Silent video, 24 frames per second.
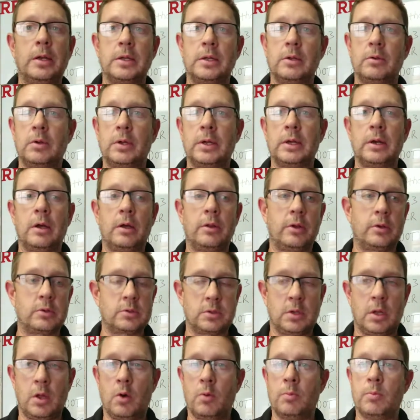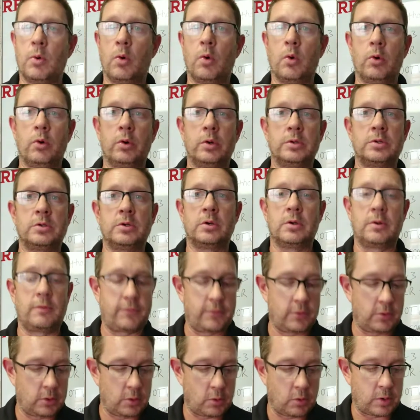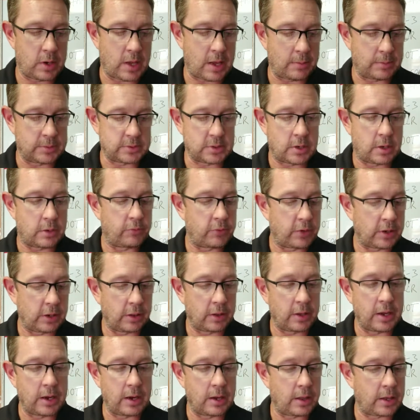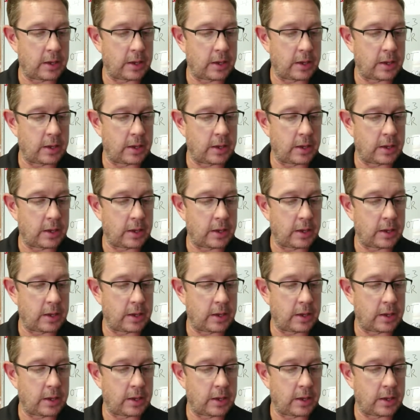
You get on those low boards, or if you're doing Amazon Relay,